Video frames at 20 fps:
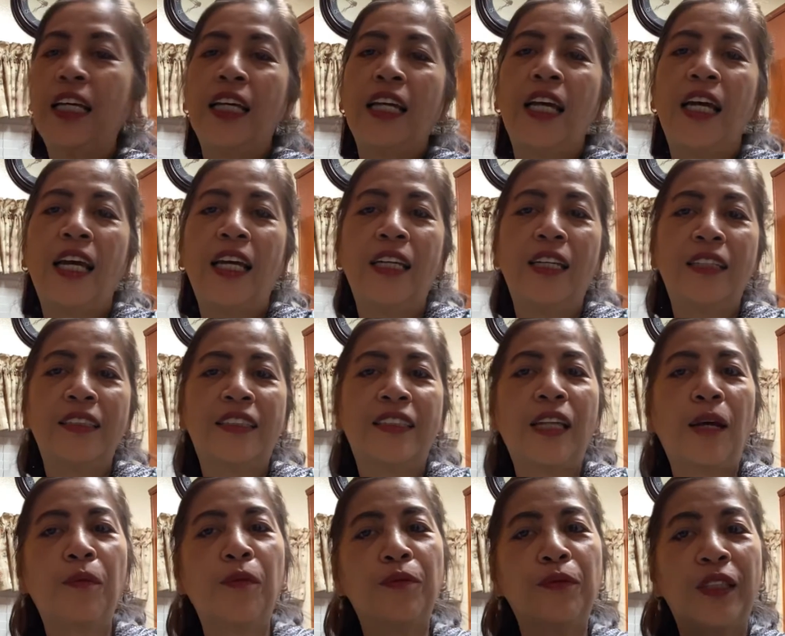and
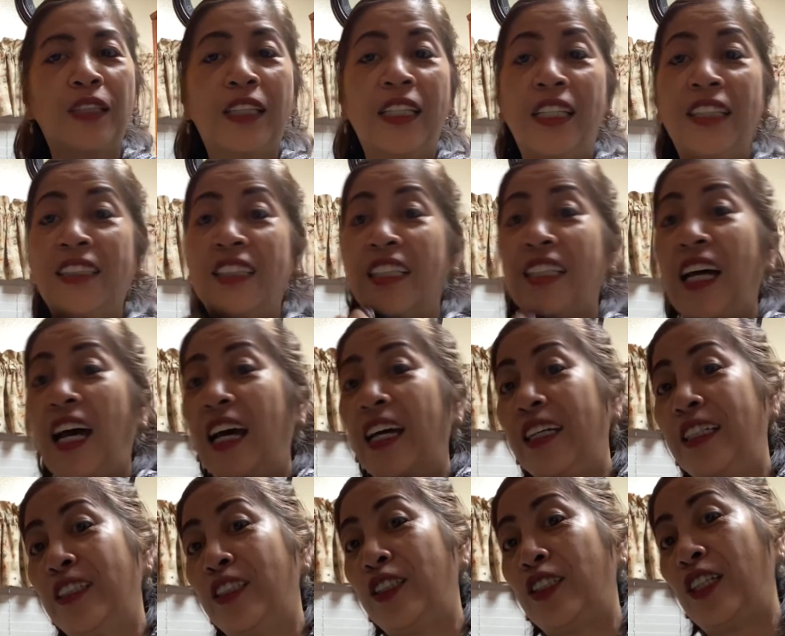some of the things that I
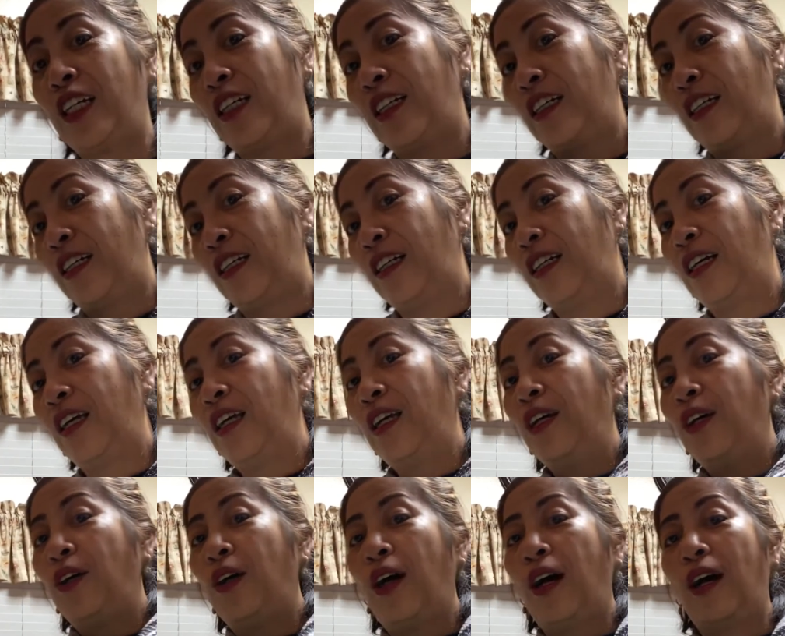share
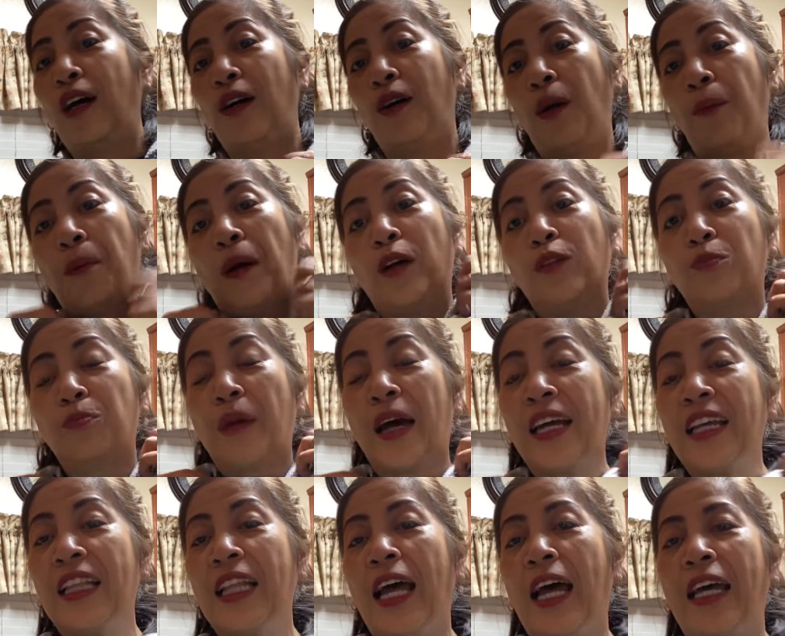about my
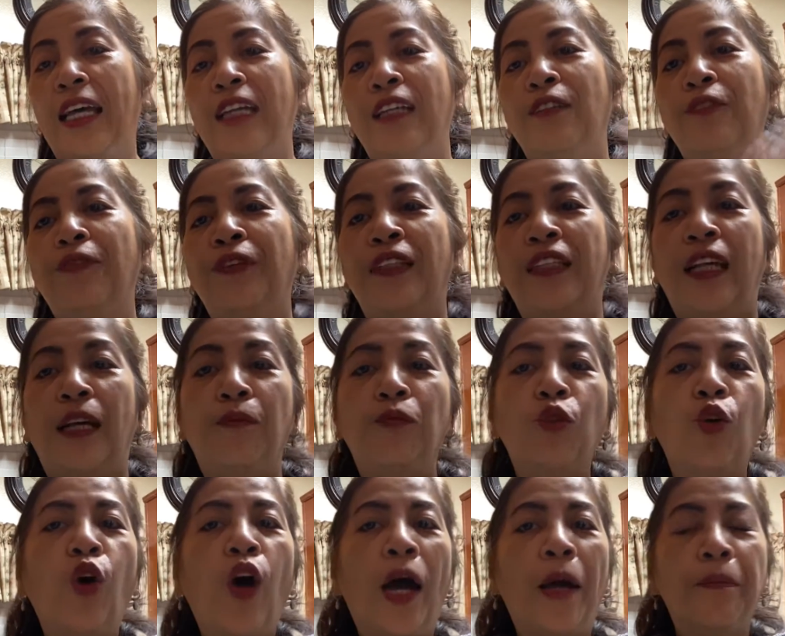life. And I
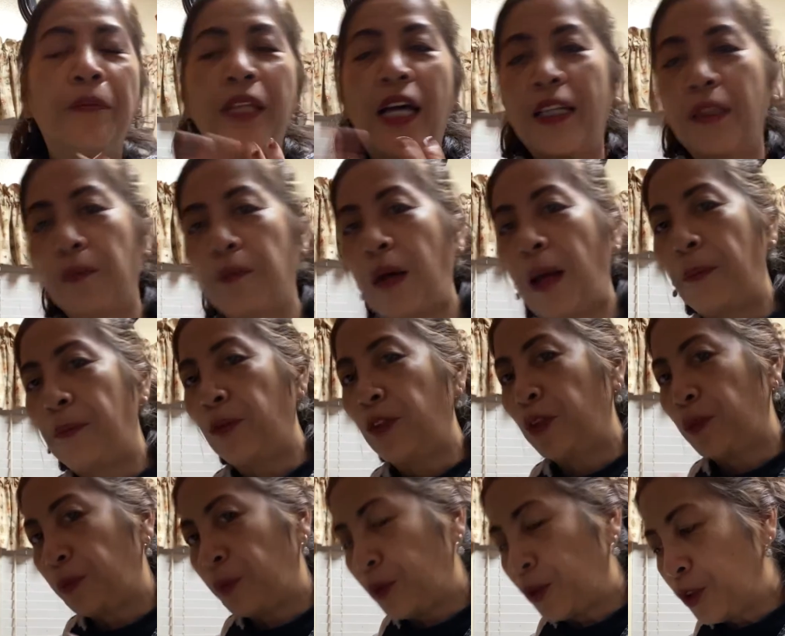know I'm not a popular
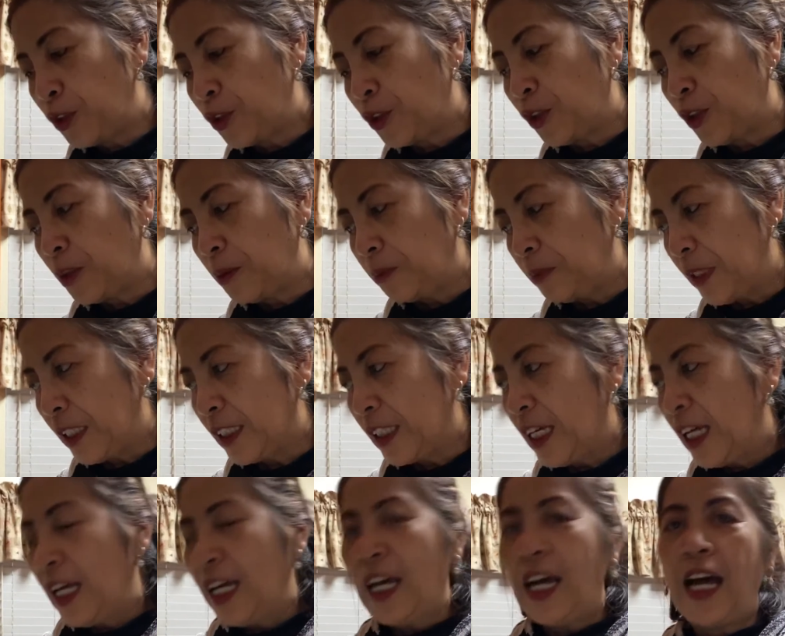person, but
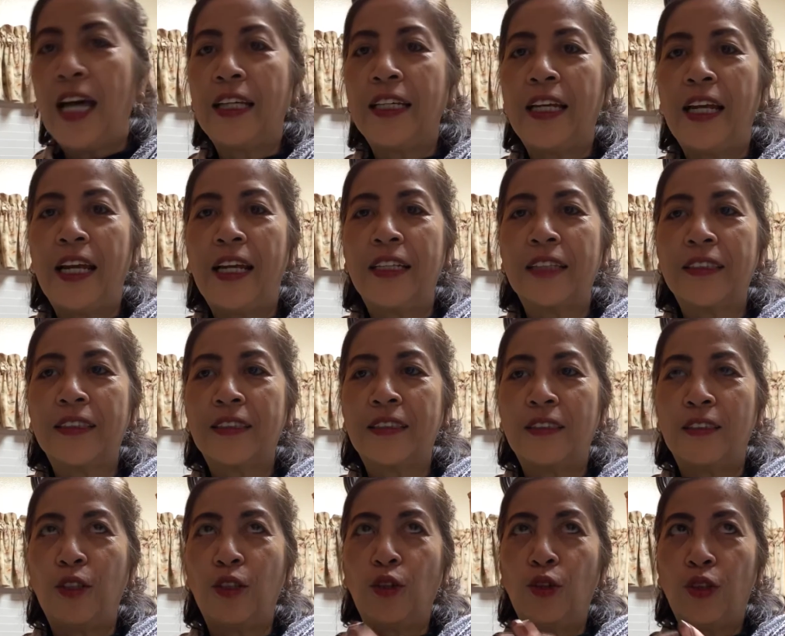I guess
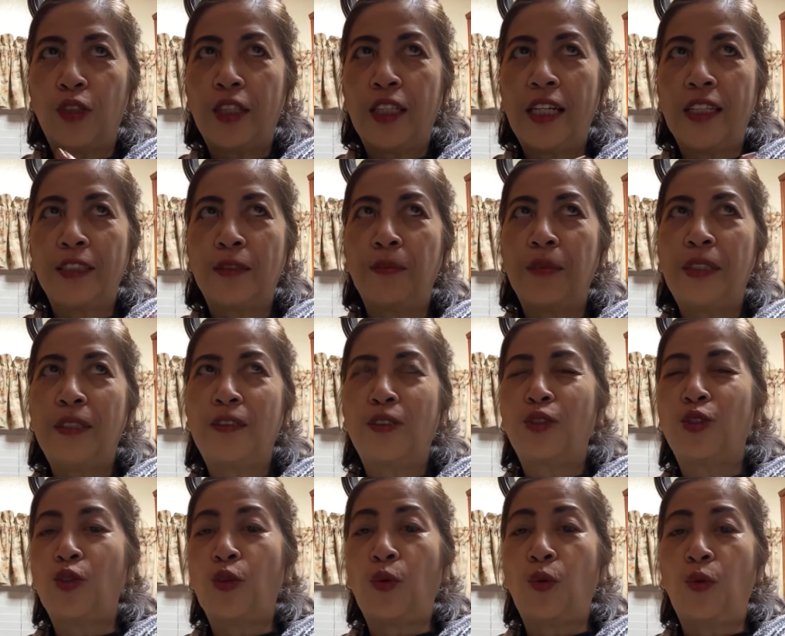the Lord has been
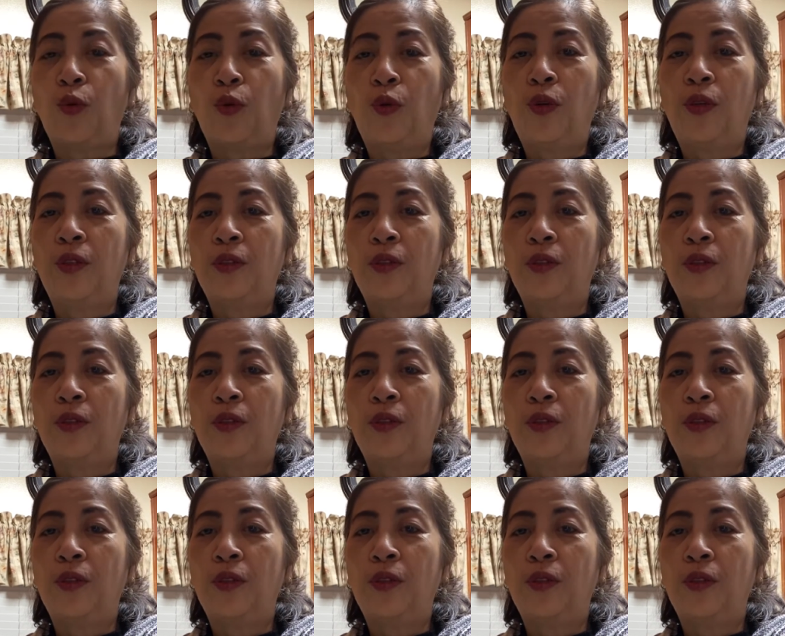so